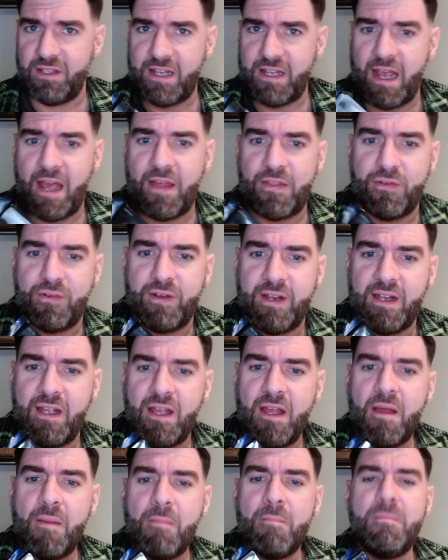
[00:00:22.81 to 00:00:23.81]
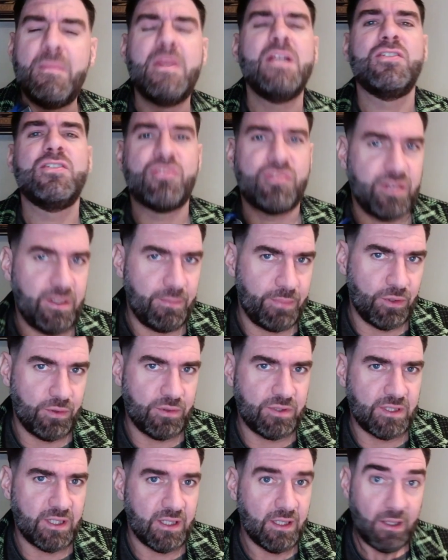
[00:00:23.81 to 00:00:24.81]
Gathering mystery
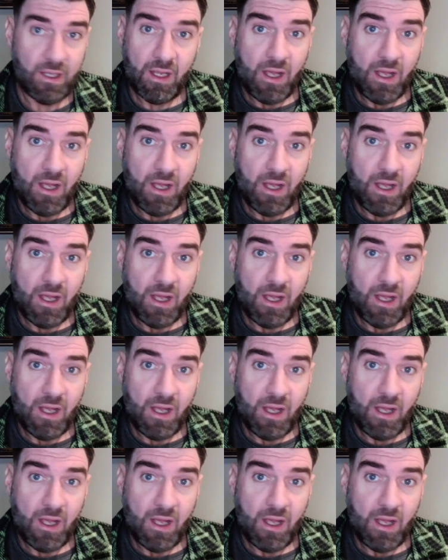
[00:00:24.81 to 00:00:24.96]
booster.